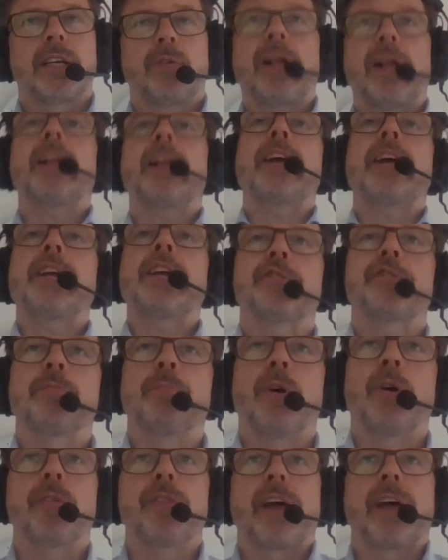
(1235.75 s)
Well, I'll answer
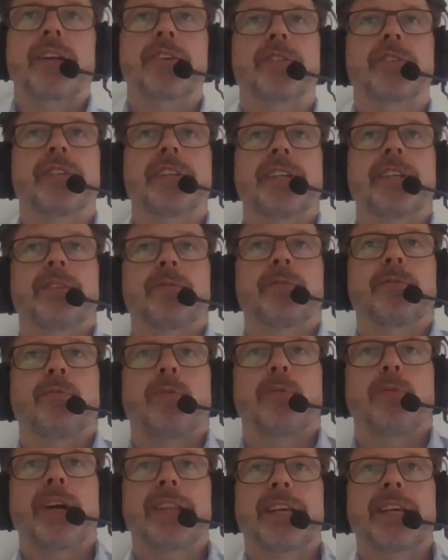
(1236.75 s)
both actually.
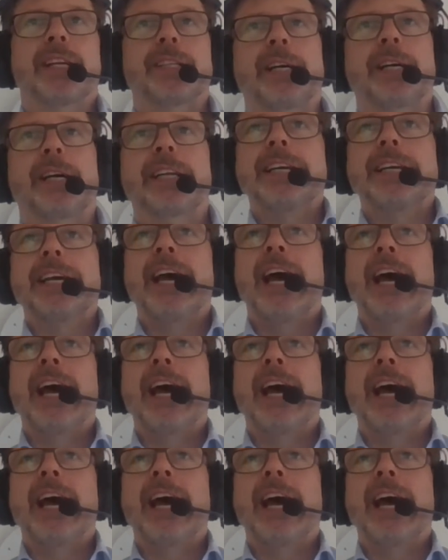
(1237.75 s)
Why the hell not?